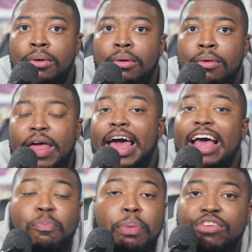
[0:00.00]
that has
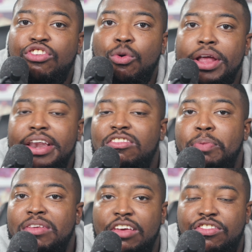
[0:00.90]
put you in this
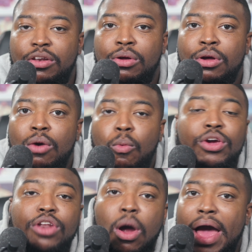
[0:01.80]
position where you
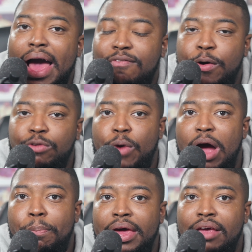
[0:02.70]
don't have first
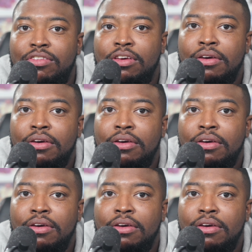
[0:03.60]
round picks